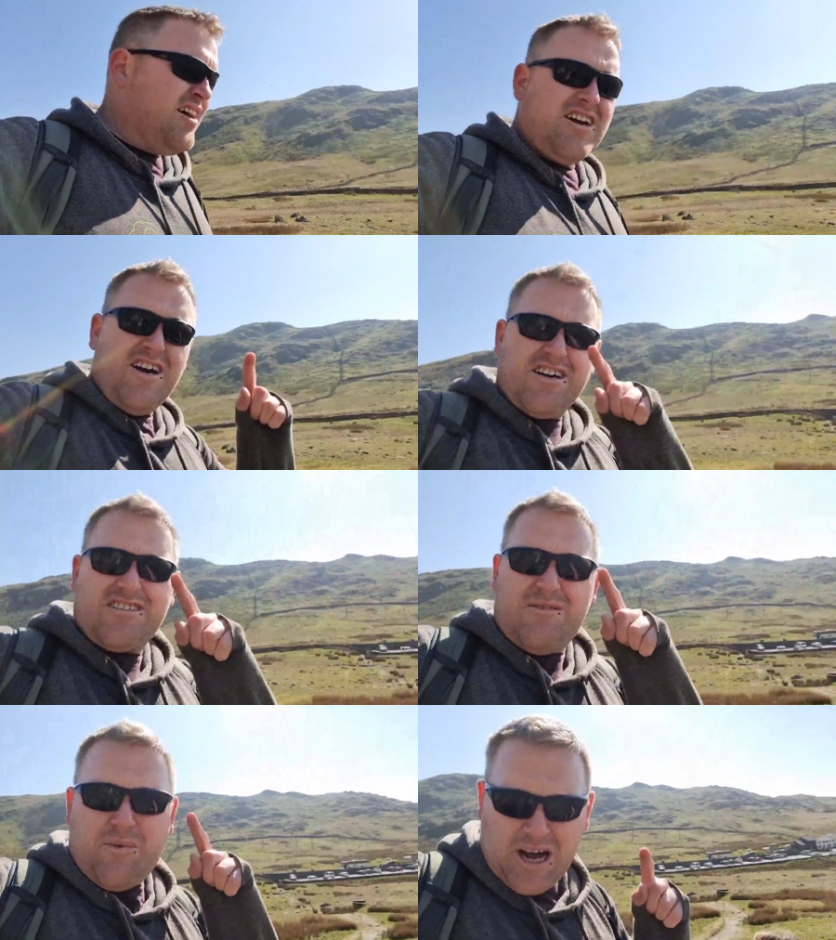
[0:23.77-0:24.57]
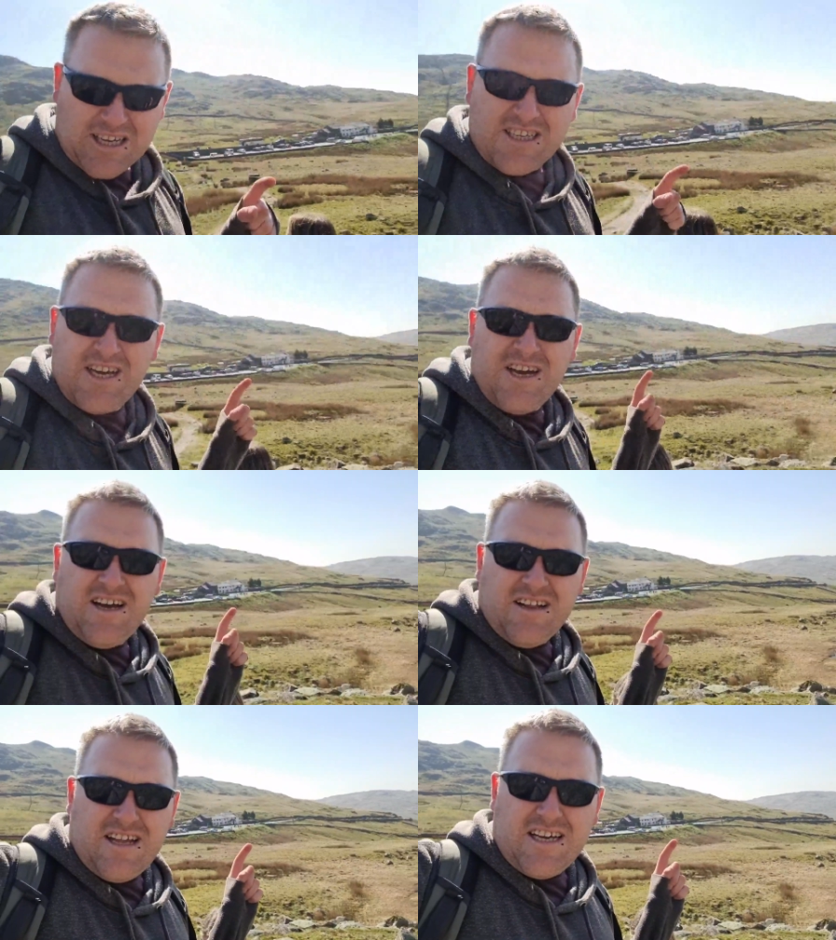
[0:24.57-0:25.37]
Kirkstone Pass.
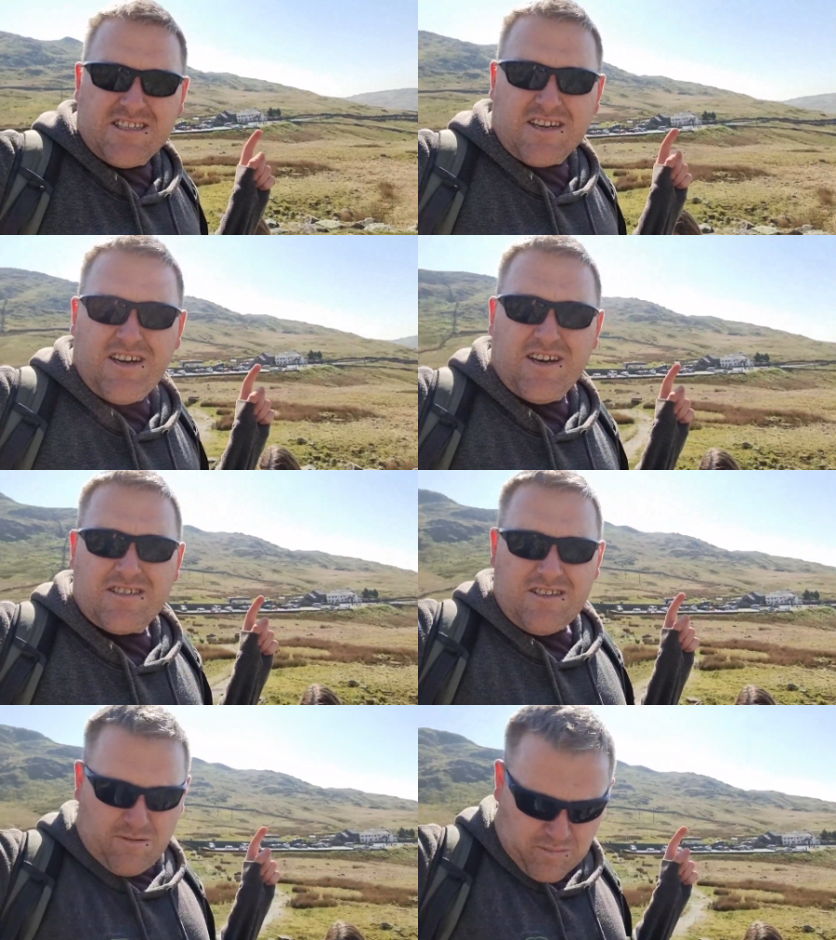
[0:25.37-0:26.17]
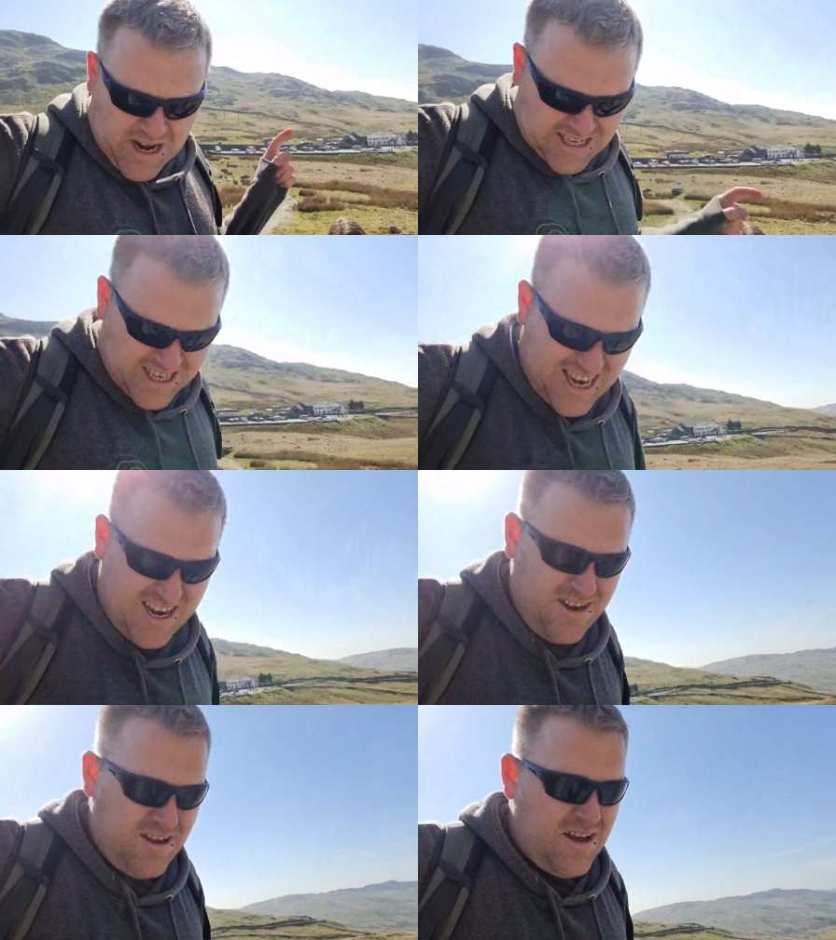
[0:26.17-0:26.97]
There's the Kirkstone Pass
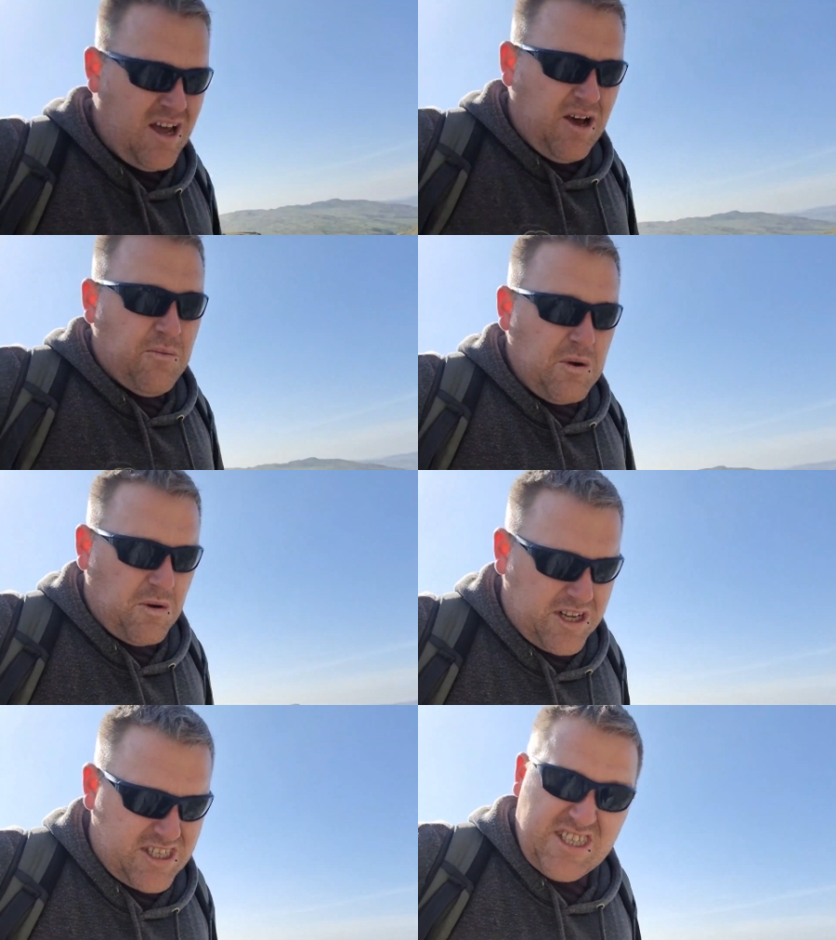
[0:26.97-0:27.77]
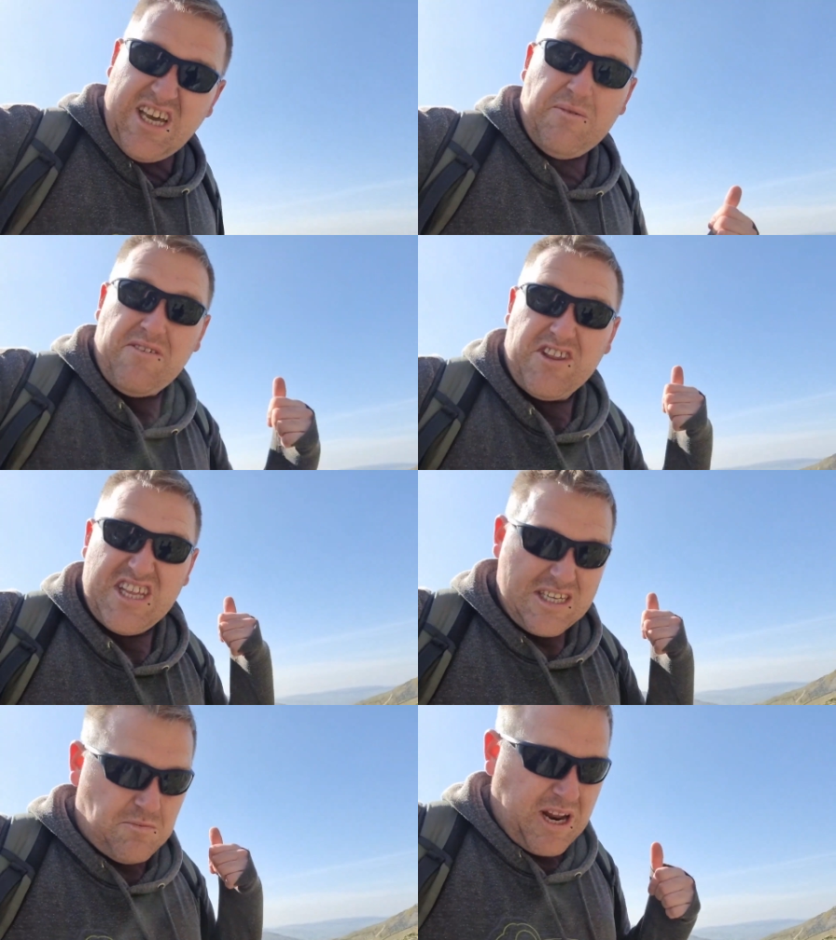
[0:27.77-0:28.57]
Inn. We wanted to see whether
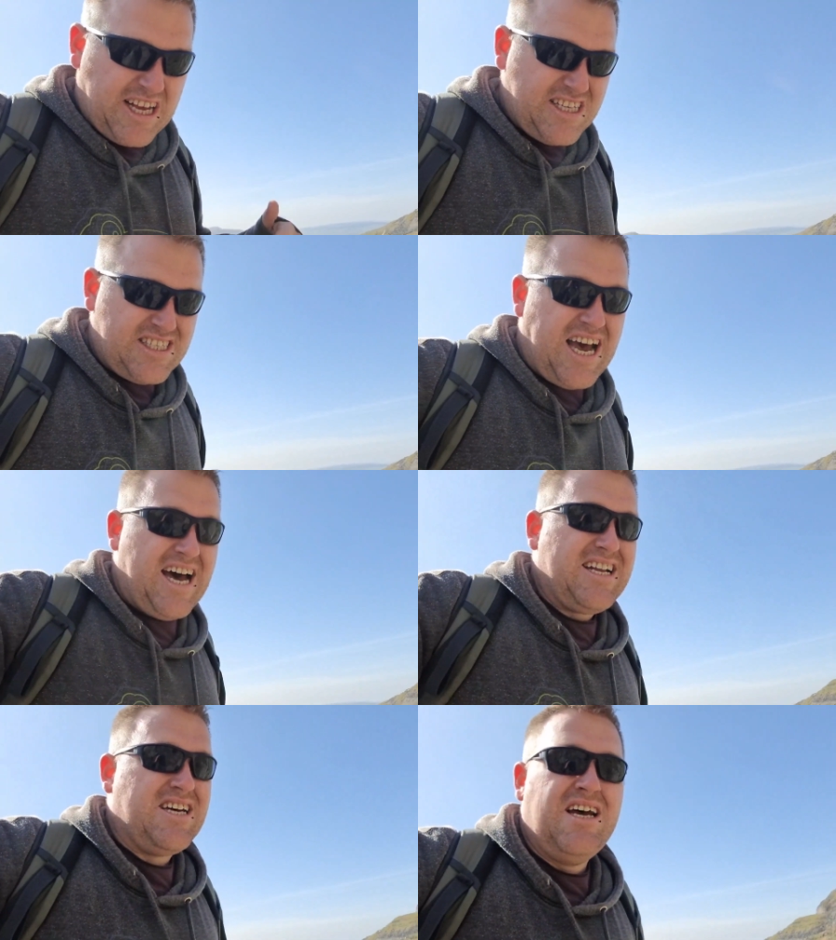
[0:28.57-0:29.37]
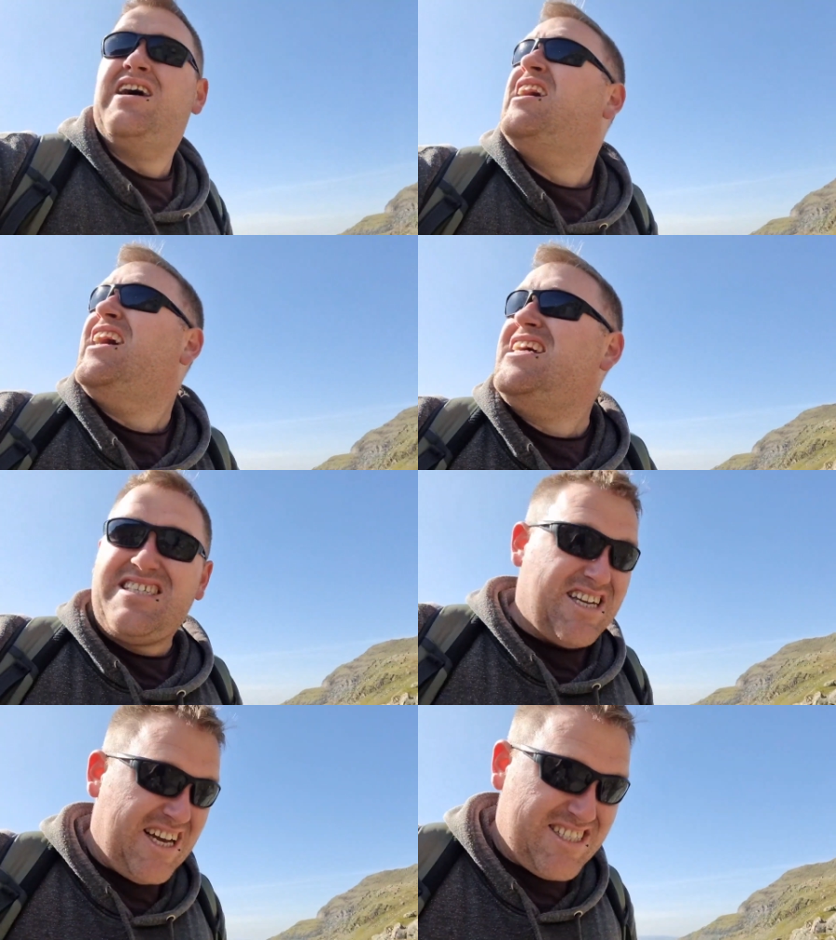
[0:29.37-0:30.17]
this place had
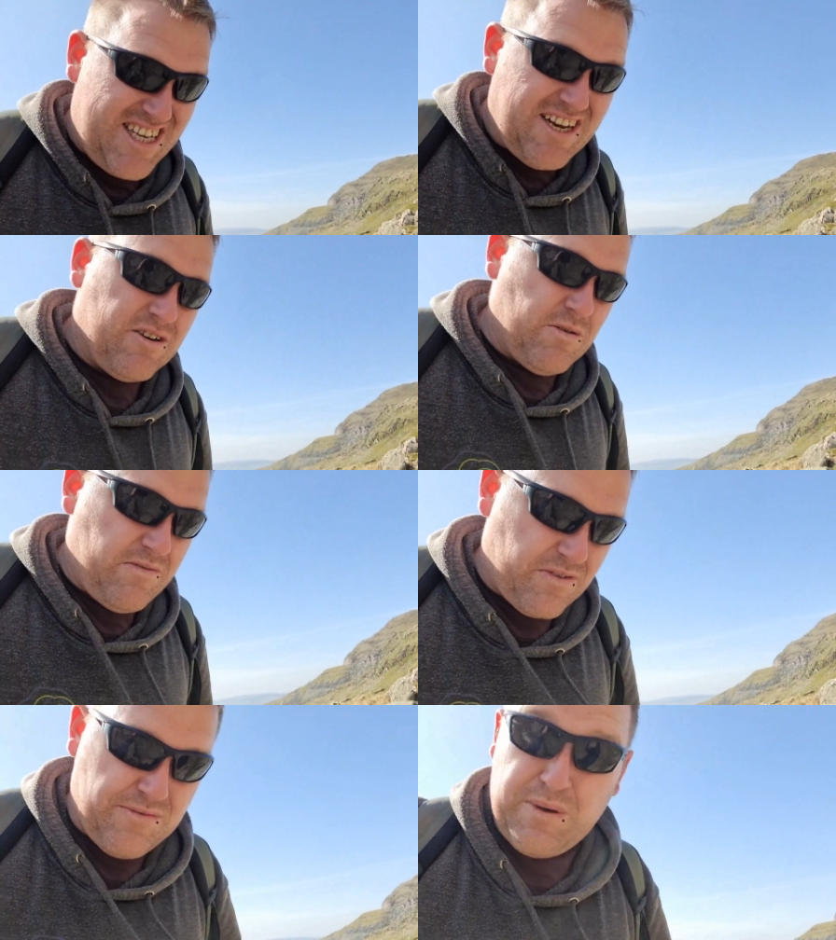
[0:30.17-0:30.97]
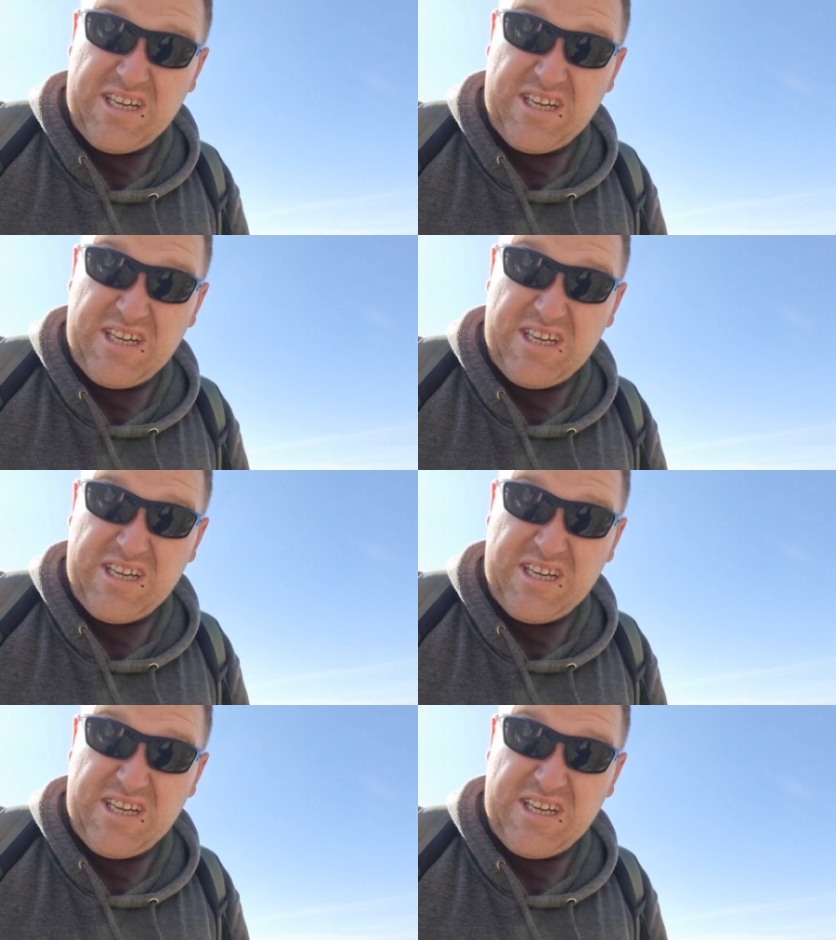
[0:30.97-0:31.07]
internet signal for if we